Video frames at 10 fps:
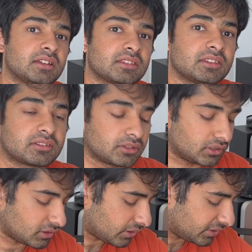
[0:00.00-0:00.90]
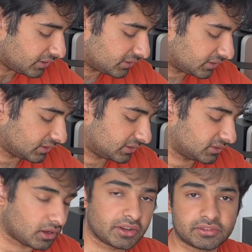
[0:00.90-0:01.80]
The screen on this is
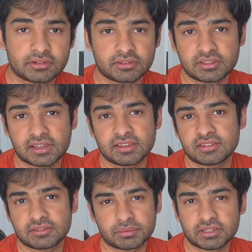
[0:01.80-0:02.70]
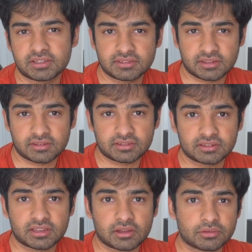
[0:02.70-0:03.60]
honestly really nice. It's pretty easy to
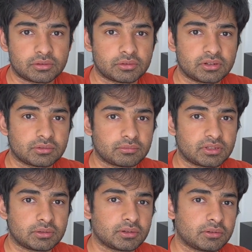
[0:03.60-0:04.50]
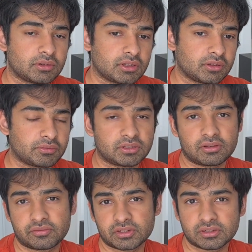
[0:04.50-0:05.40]
see outdoors when you
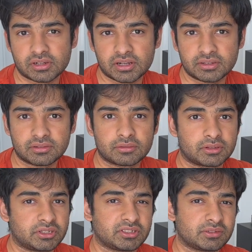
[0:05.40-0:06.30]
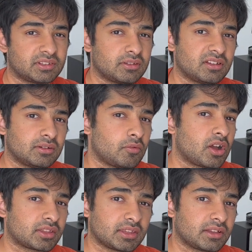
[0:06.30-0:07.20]
go for a run or you're just
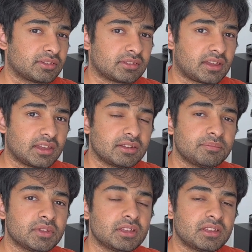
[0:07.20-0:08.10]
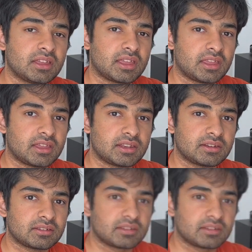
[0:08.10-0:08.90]
walking outside, and